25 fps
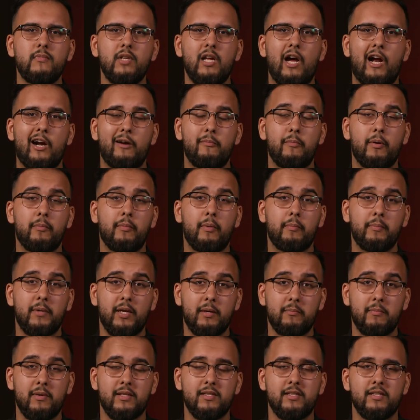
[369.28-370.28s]
I remember me
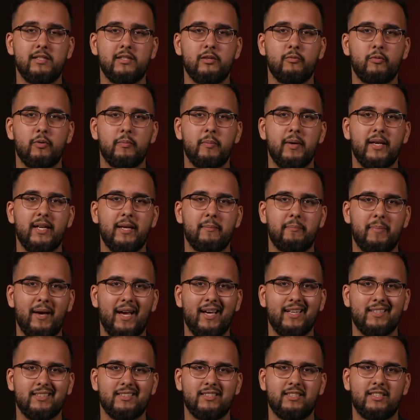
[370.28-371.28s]
and my sister, we made a
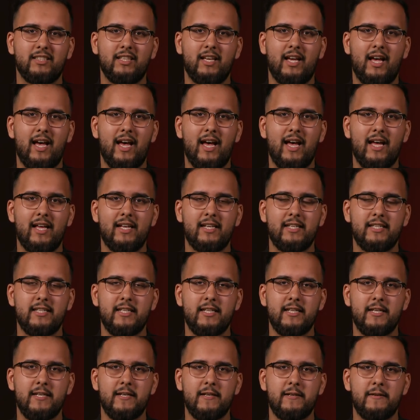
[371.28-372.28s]
pact, and
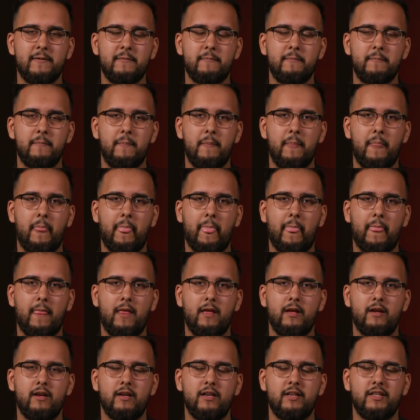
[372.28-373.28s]
um,
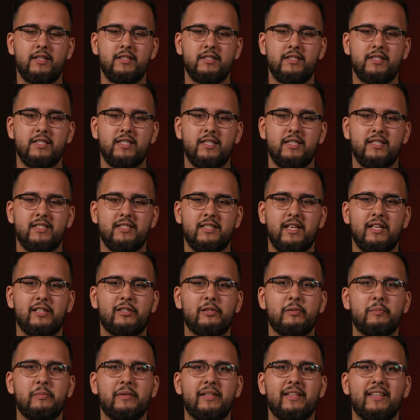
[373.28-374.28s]
she said
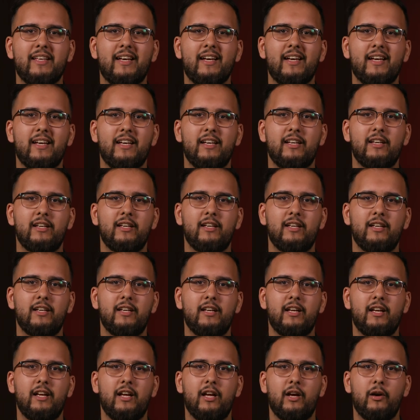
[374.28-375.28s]
to me that
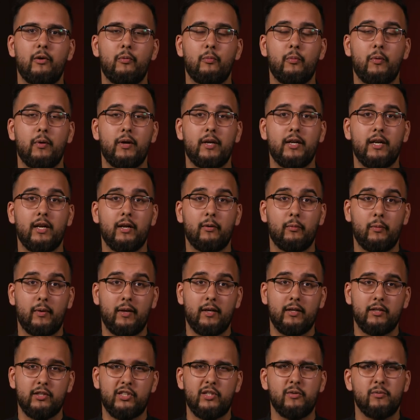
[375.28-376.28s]
when
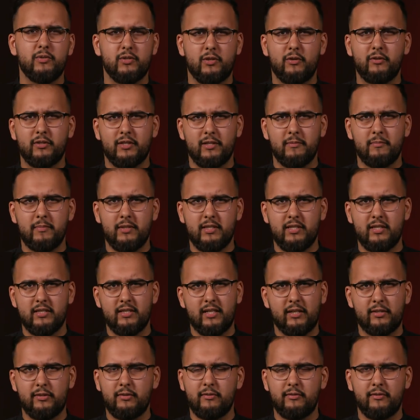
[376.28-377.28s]
when she was older than me, she's
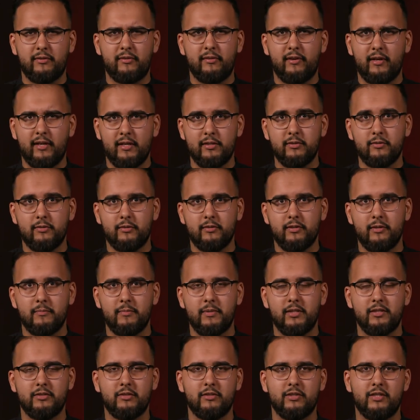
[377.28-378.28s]
like two, three years older than
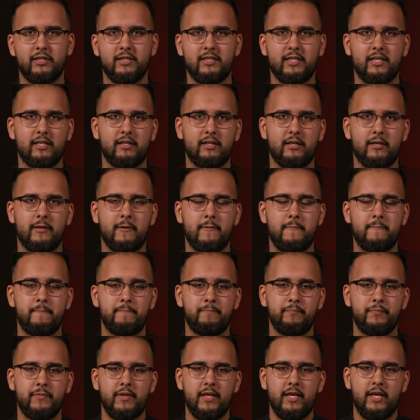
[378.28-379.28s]
me. So she said, um,
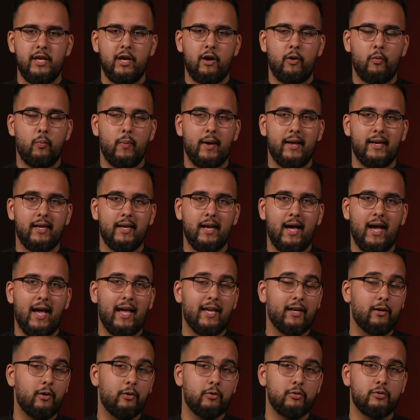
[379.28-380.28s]
when
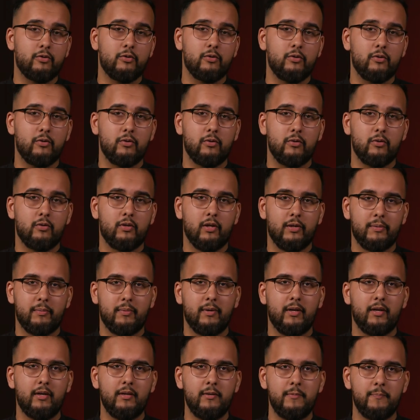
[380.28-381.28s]
I go to
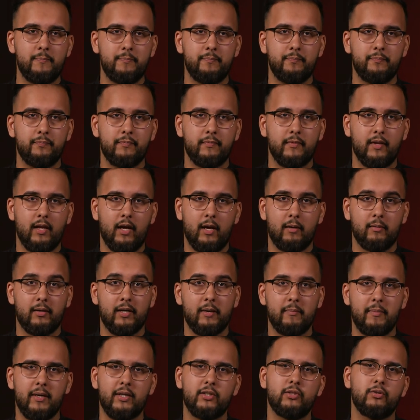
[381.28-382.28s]
Karbala, I'm
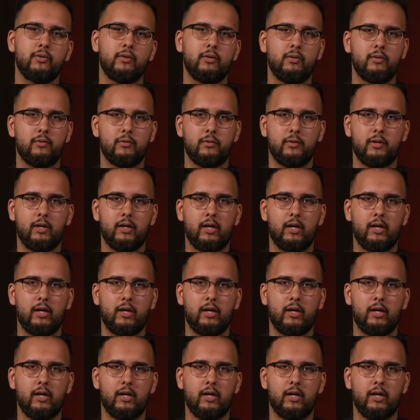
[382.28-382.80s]
gonna make sure